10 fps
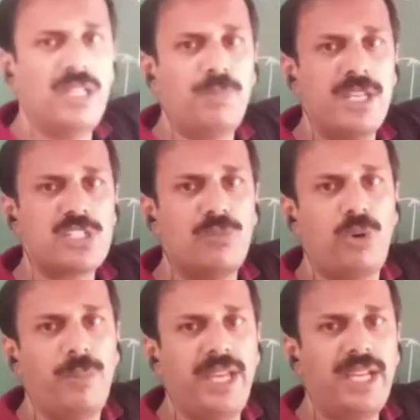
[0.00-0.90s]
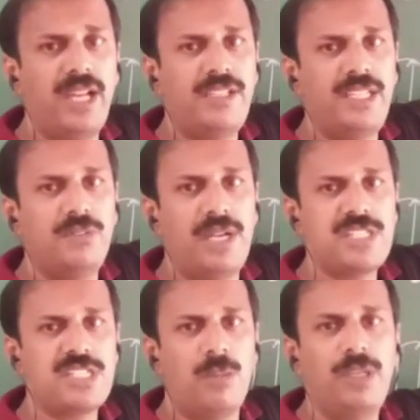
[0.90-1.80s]
the place of omega t, what
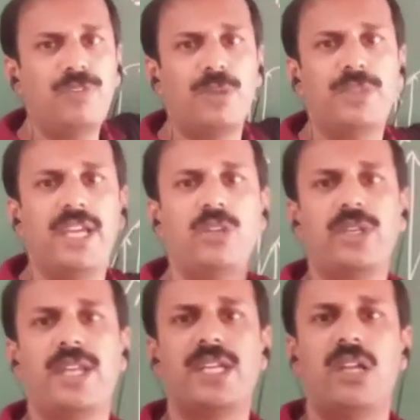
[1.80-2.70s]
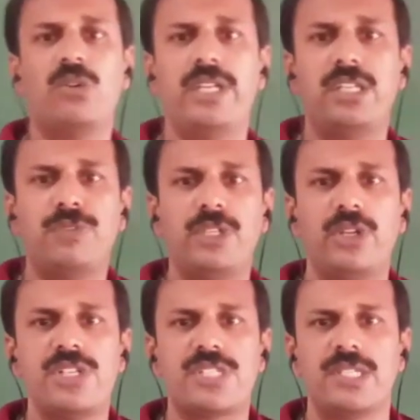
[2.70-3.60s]
is coming from there, you can calculate the
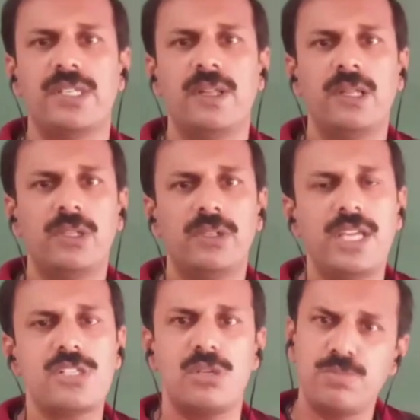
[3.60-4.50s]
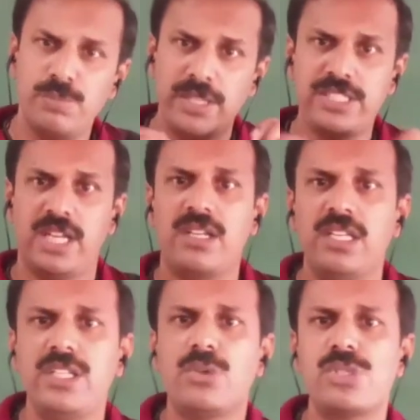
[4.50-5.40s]
frequency. Okay, so
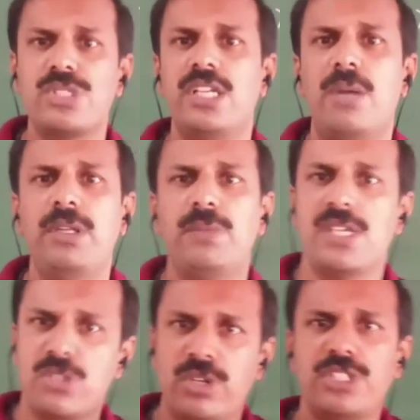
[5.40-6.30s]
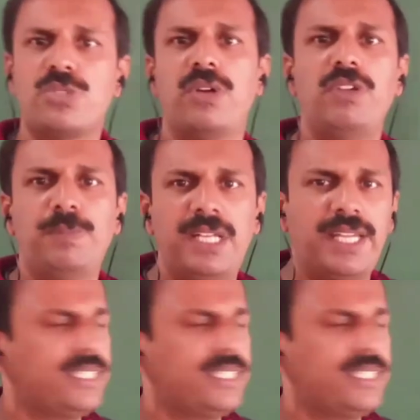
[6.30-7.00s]
generally the question coming based on this one will be like